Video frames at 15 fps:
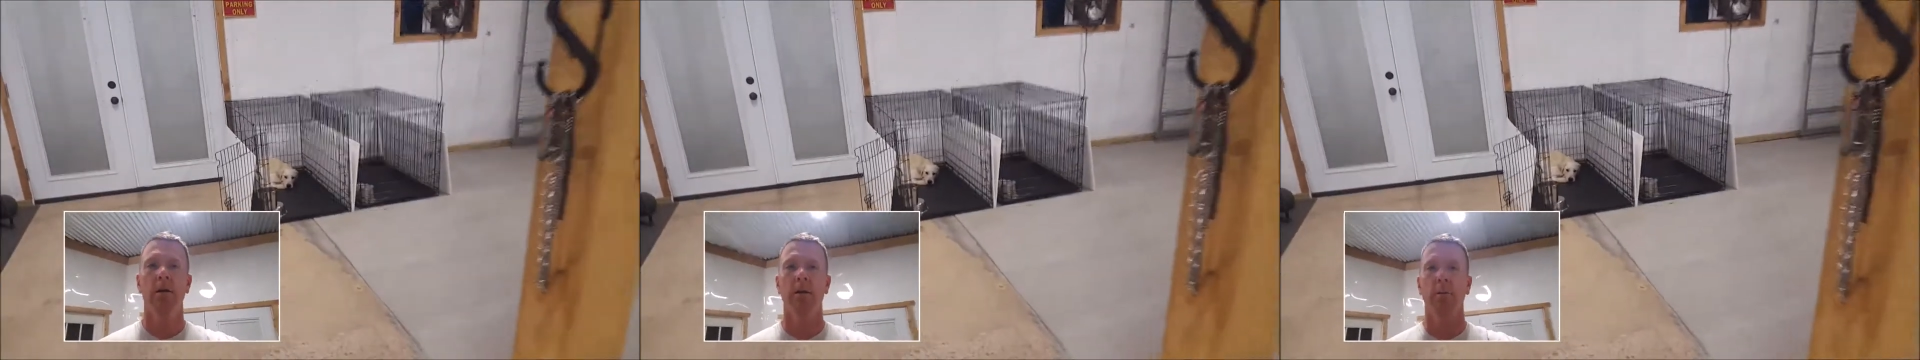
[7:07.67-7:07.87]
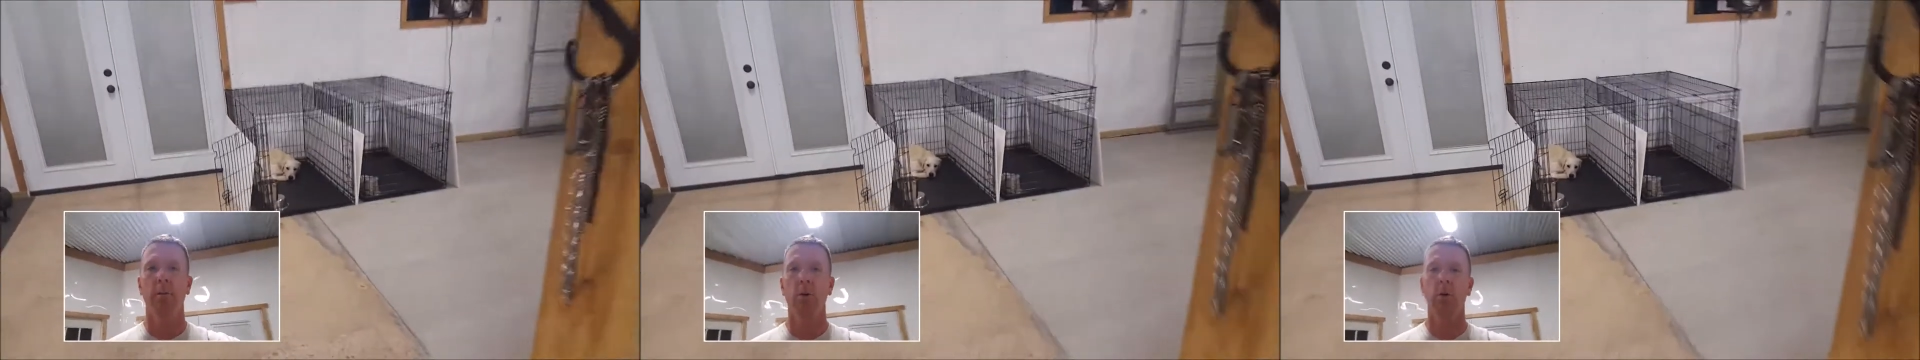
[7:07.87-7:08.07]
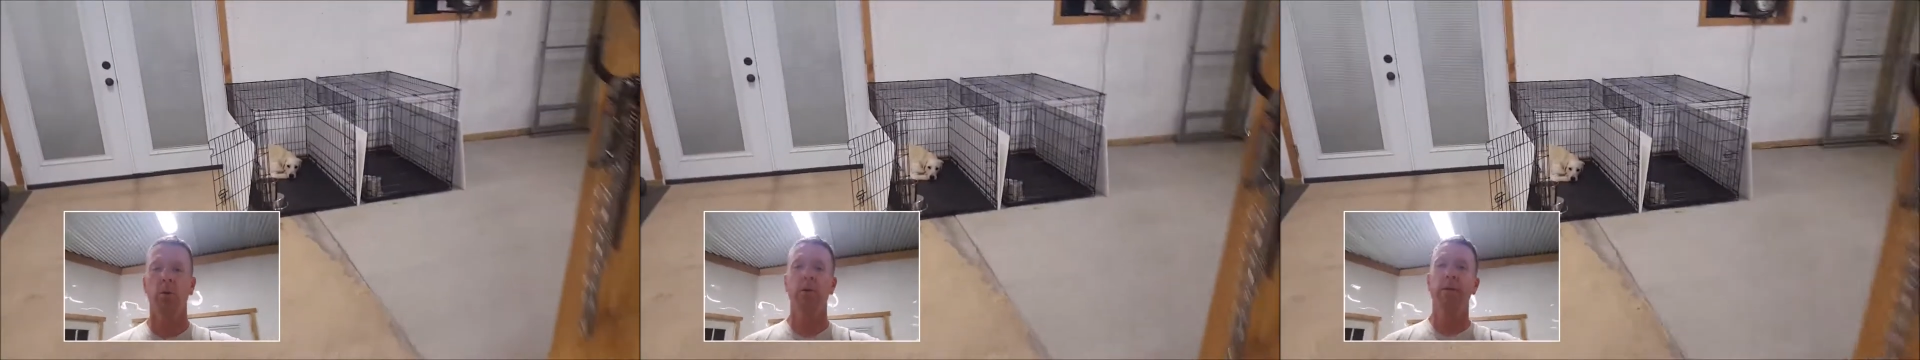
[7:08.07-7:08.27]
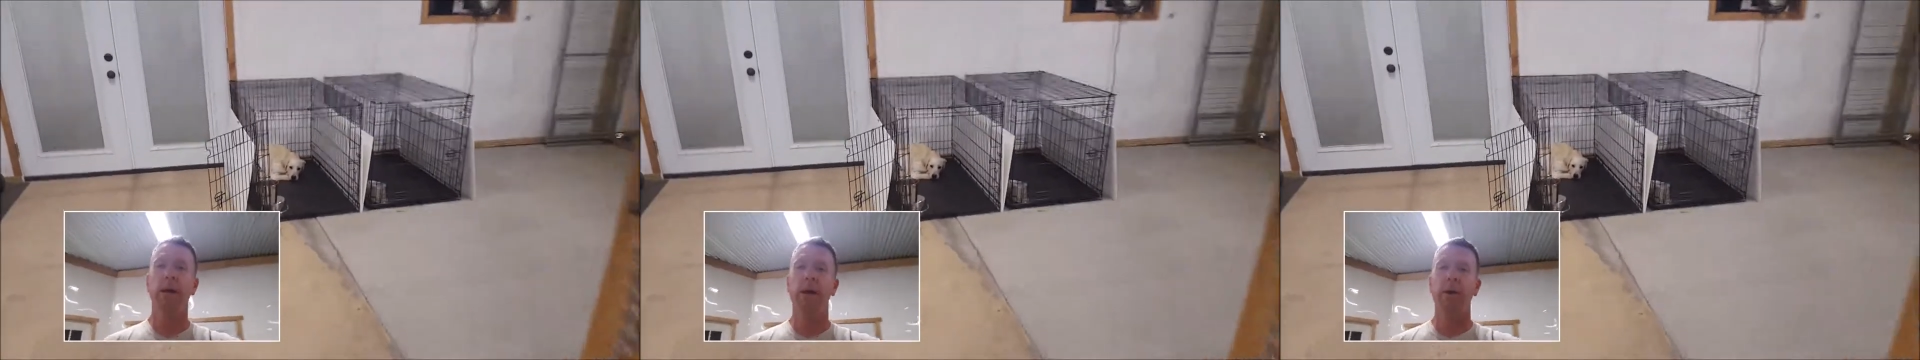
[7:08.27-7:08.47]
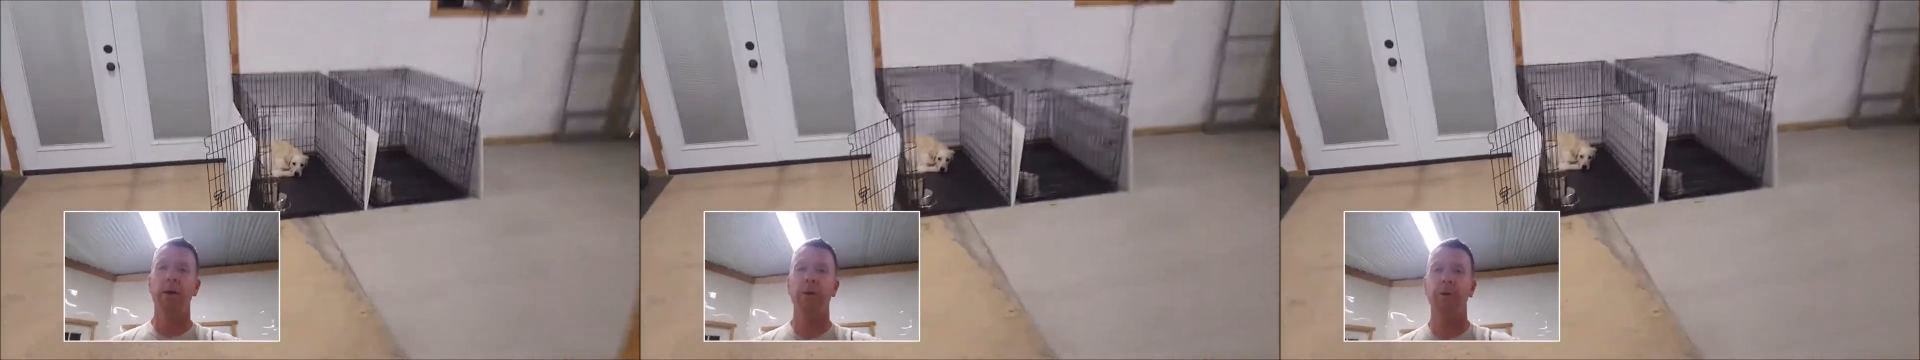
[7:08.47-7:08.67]
So Porter was
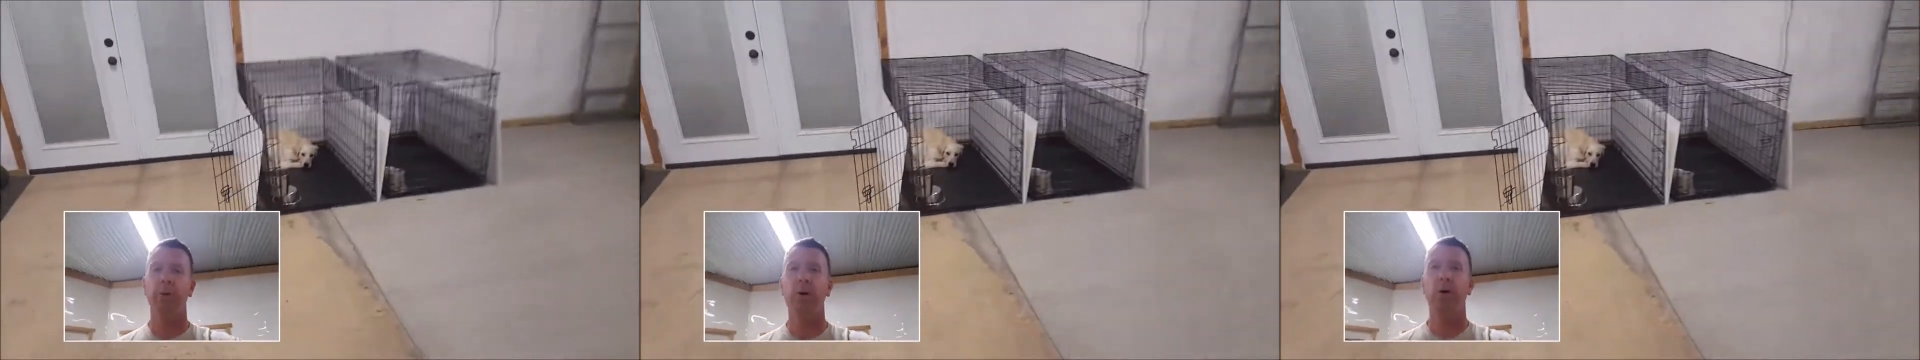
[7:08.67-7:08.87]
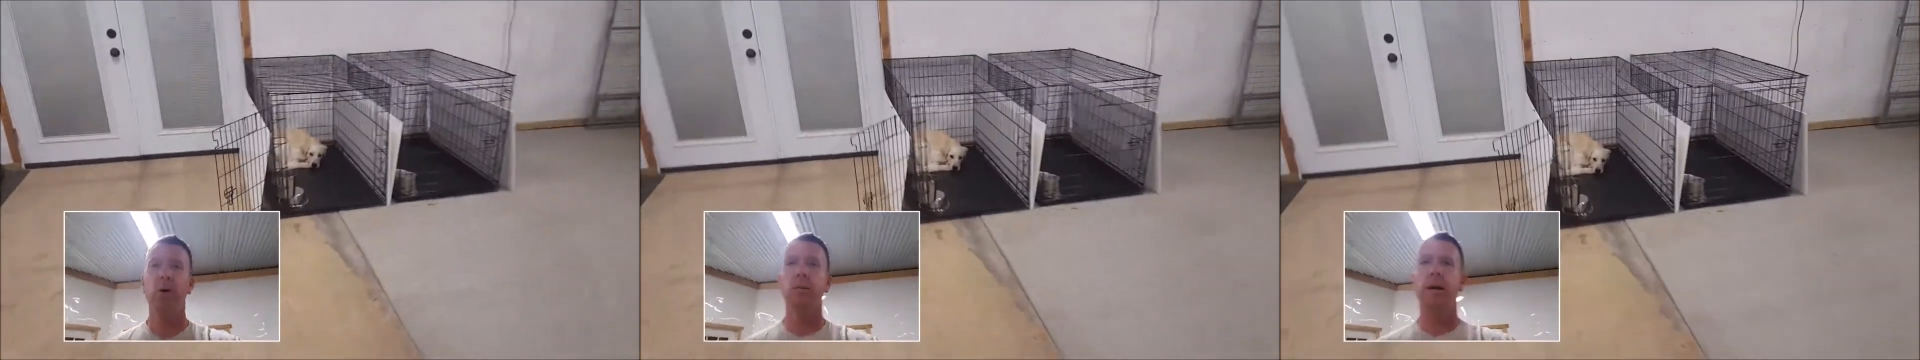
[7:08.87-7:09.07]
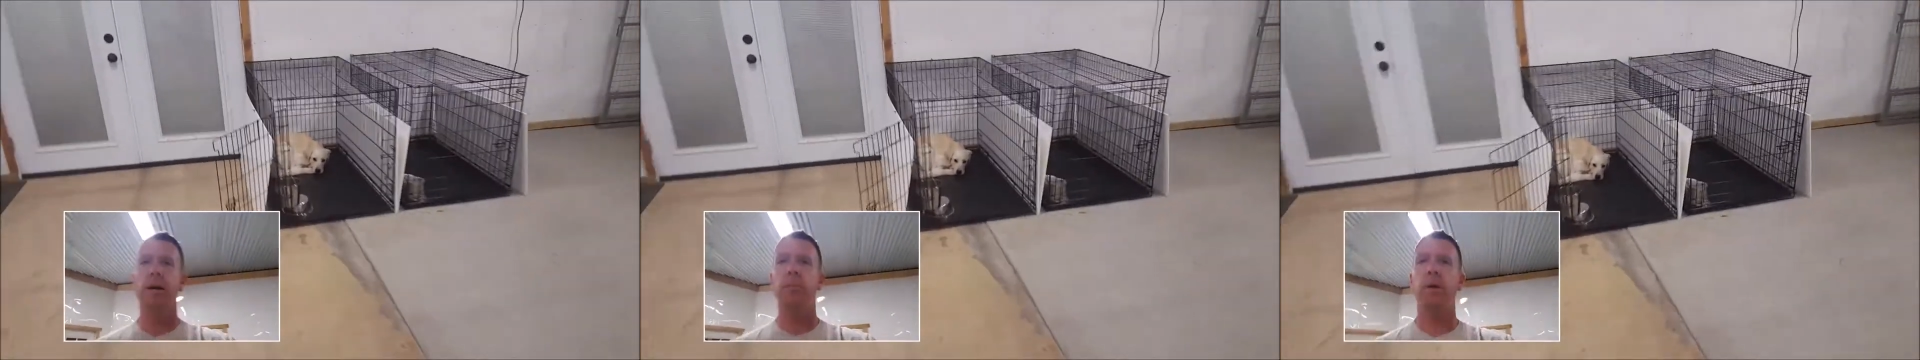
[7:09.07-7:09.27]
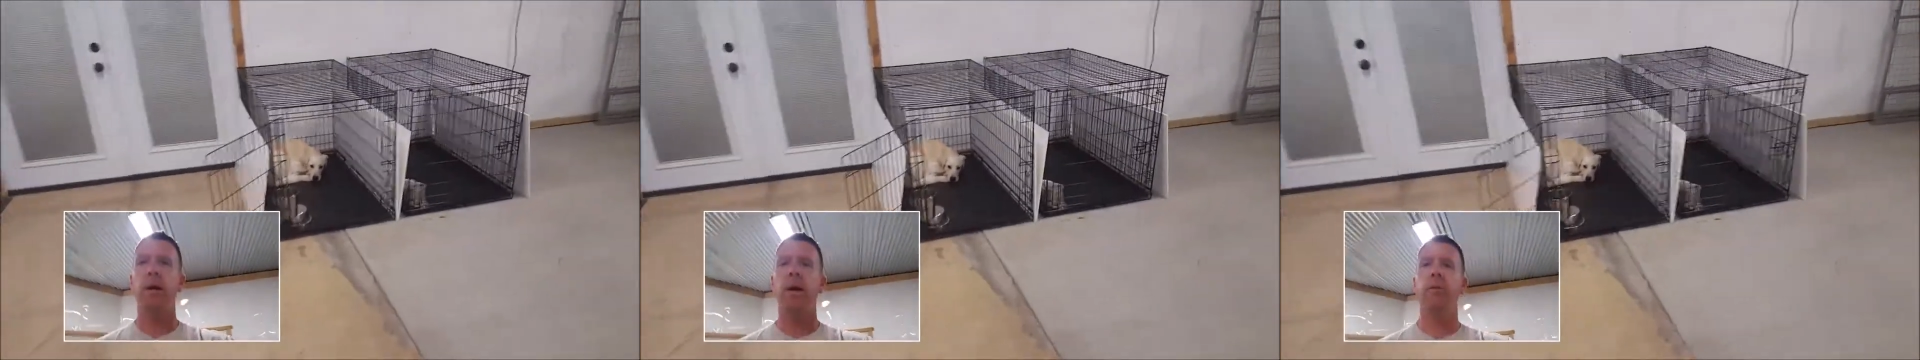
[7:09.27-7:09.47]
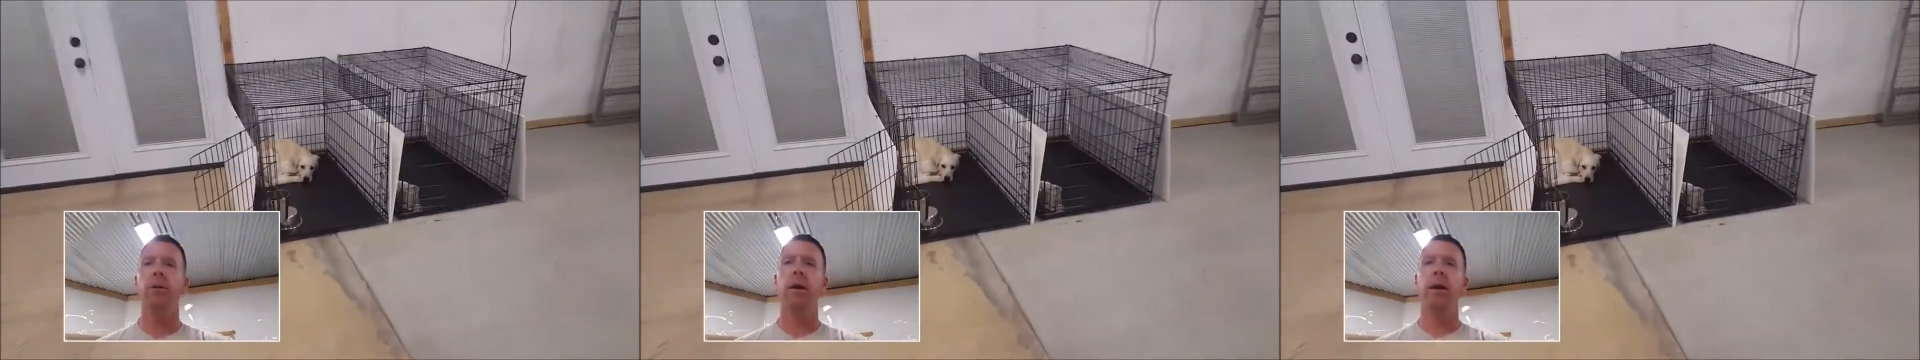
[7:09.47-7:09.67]
out. We had three dogs out
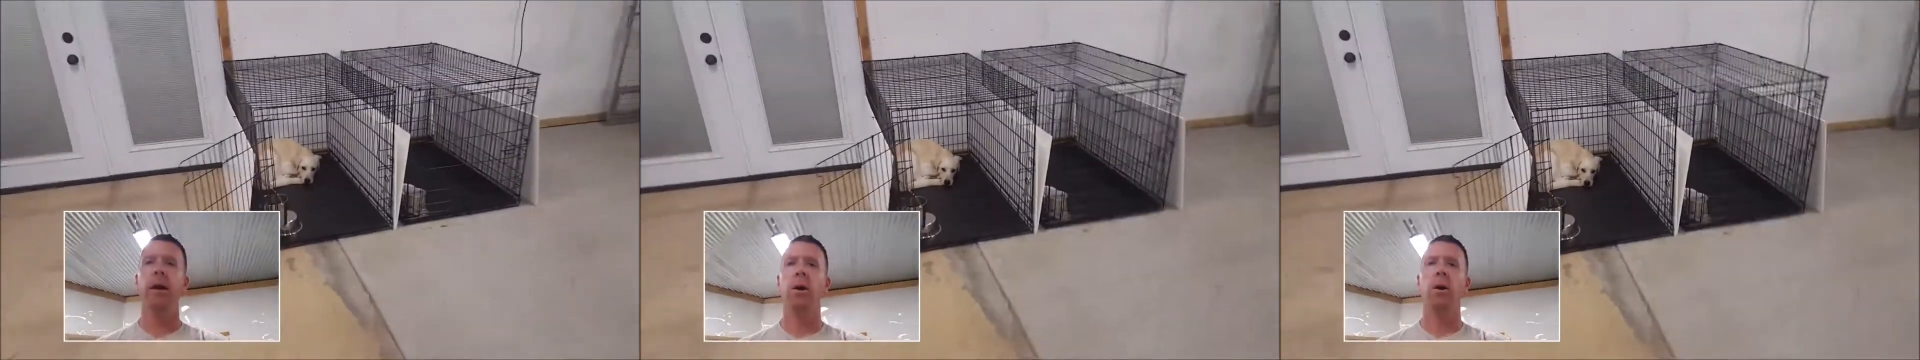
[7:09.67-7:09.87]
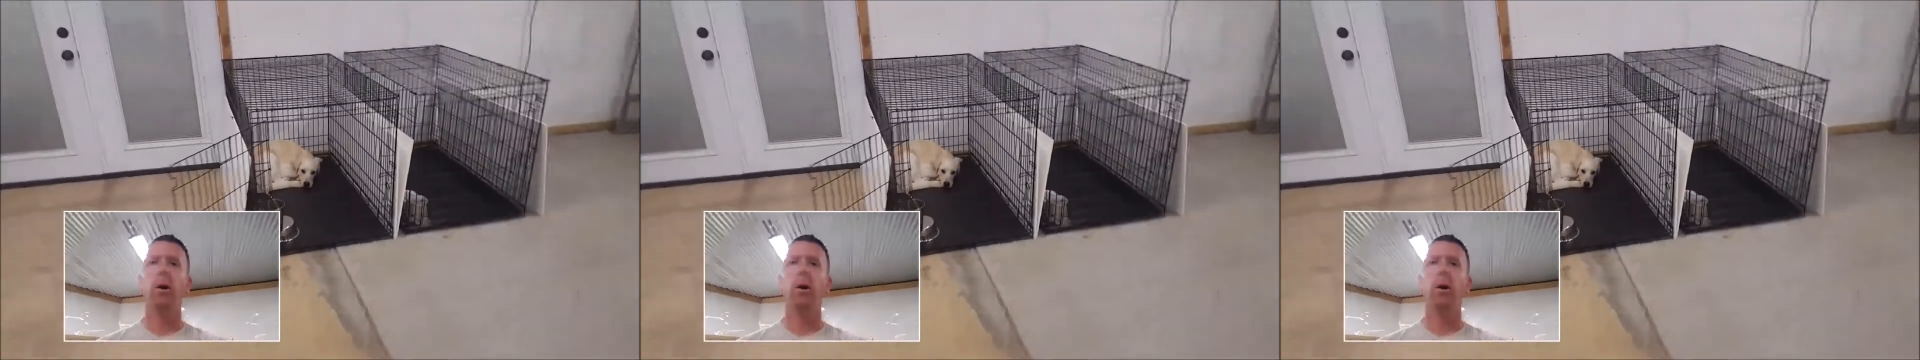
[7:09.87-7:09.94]
playing right now,